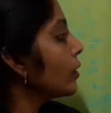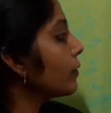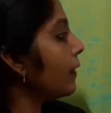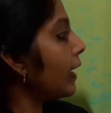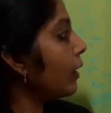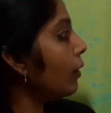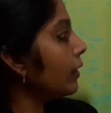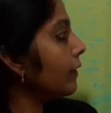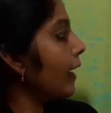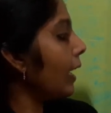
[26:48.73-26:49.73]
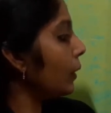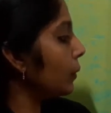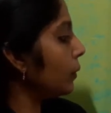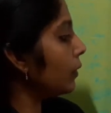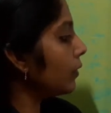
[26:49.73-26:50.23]
Find out the
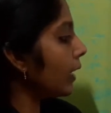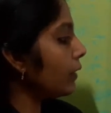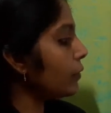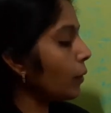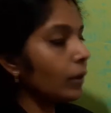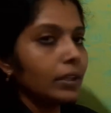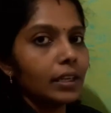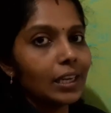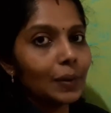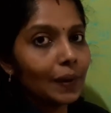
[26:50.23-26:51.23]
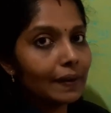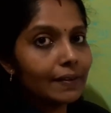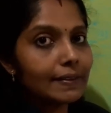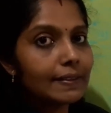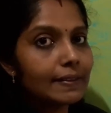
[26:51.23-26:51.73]
value, then draw the equivalent
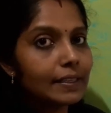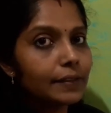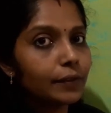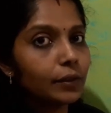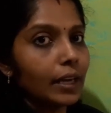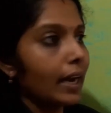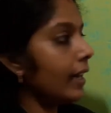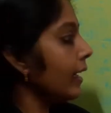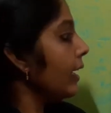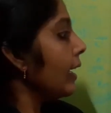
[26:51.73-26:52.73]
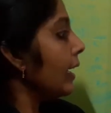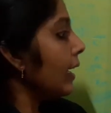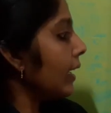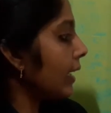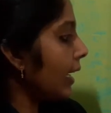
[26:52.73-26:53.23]
resistance for that.
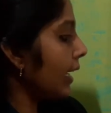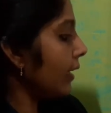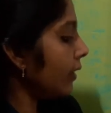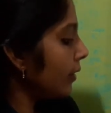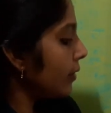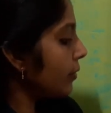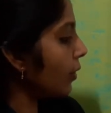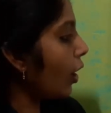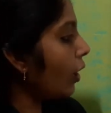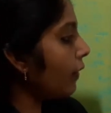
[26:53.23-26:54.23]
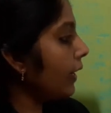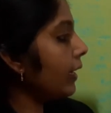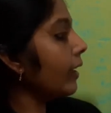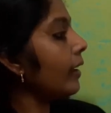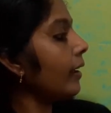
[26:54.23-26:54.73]
Again solve
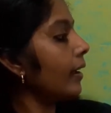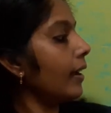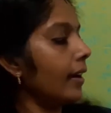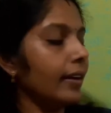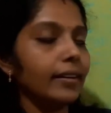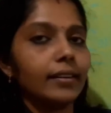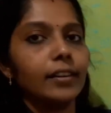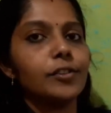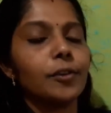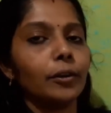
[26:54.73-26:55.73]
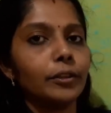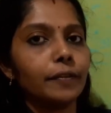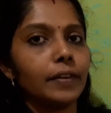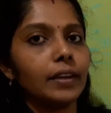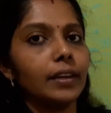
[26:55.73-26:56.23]
it and draw the
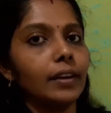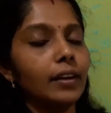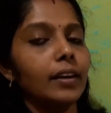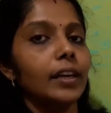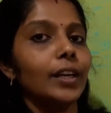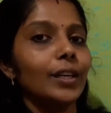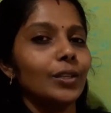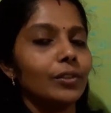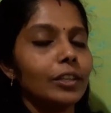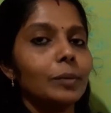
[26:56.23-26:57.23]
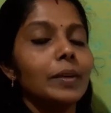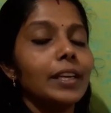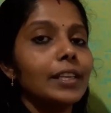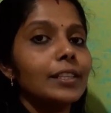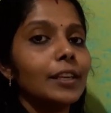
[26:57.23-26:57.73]
figure. So it will be
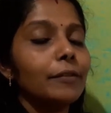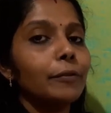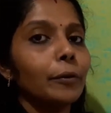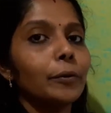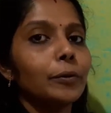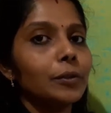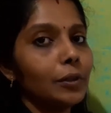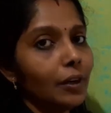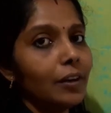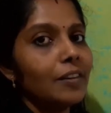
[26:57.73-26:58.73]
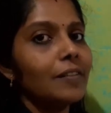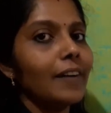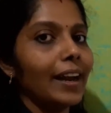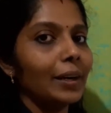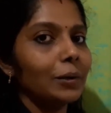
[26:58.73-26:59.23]
easy for you to
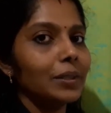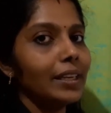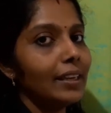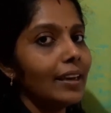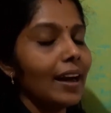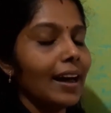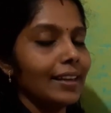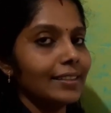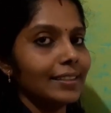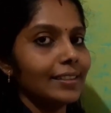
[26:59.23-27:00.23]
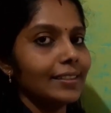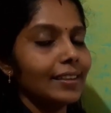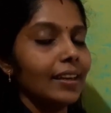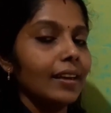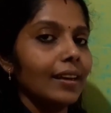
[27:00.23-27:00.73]
find out the answers.
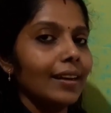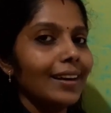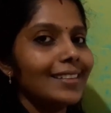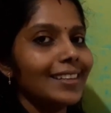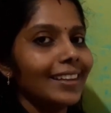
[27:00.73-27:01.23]
Let's see